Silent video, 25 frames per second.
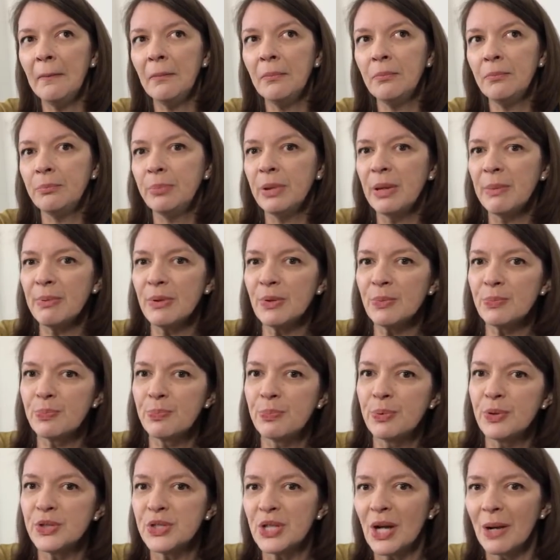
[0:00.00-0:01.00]
People
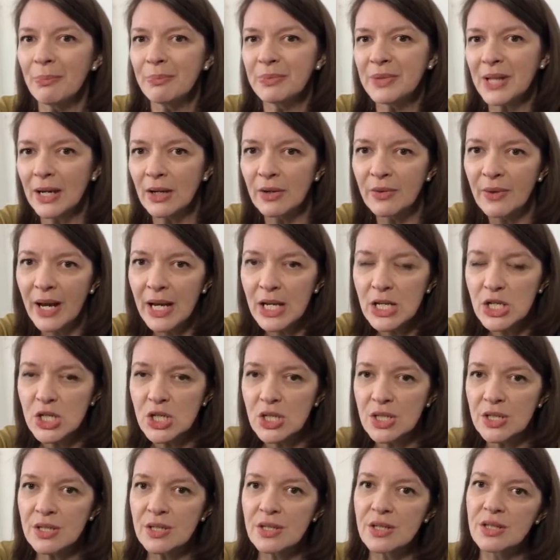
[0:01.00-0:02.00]
put up
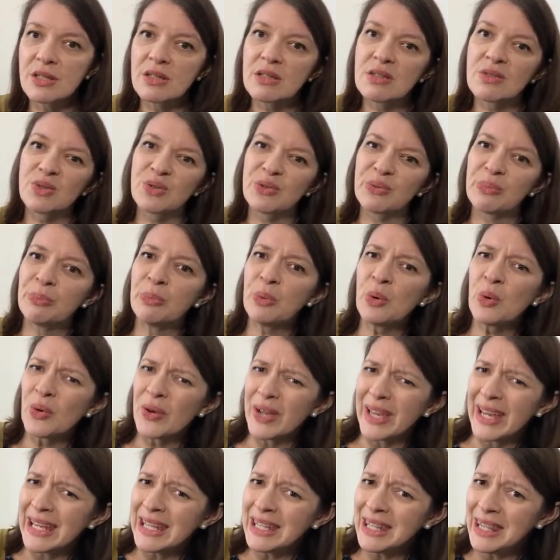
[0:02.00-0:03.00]
decorations sort of more
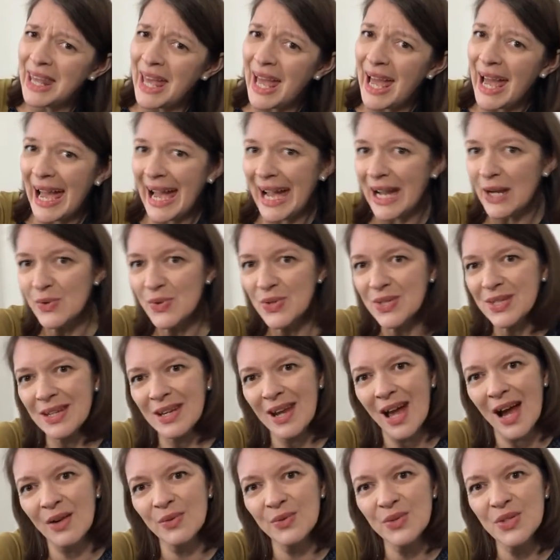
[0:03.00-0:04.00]
in their house than
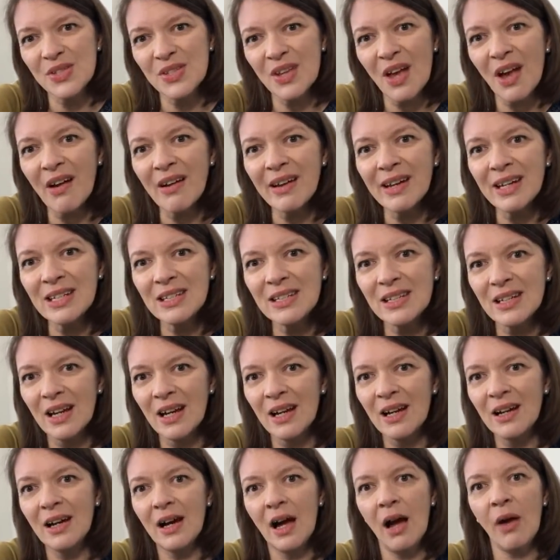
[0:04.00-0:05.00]
outside,
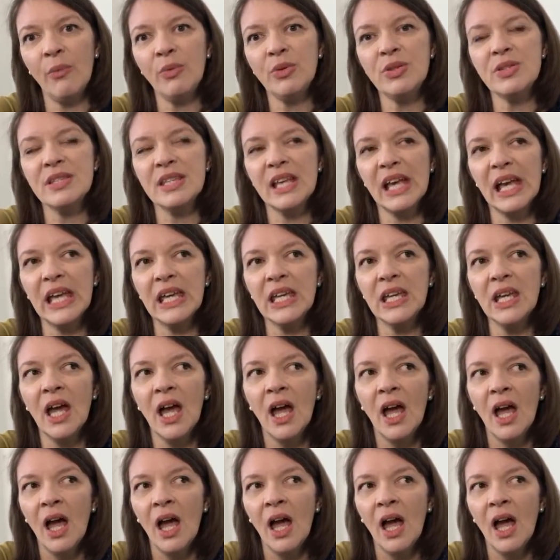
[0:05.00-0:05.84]
I would say.